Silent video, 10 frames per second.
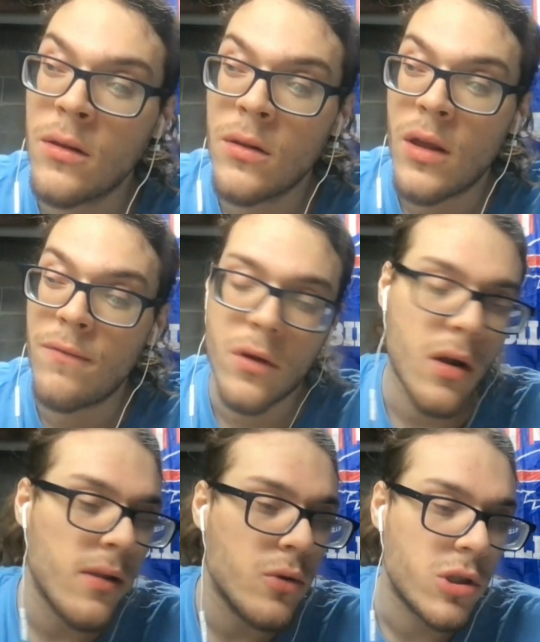if they're
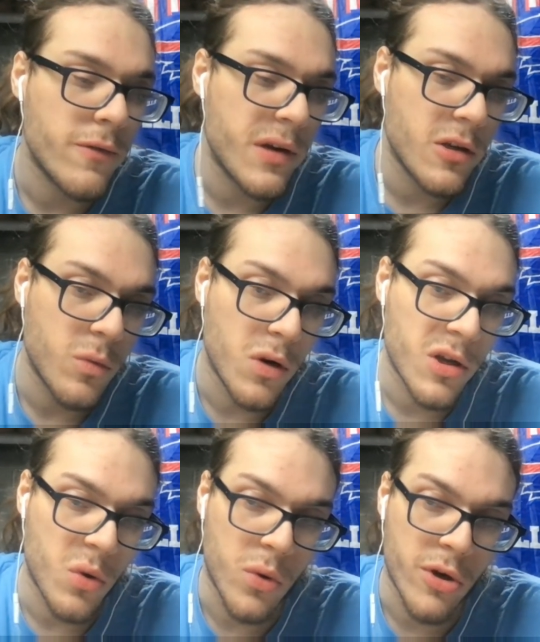going to lose Travaris Ward at
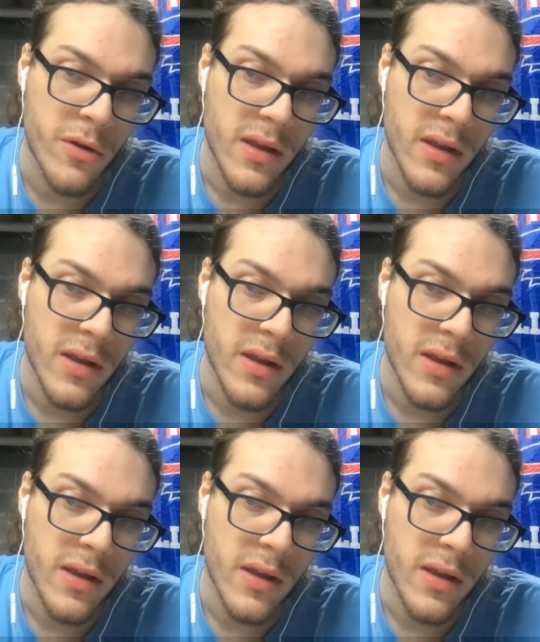corner, they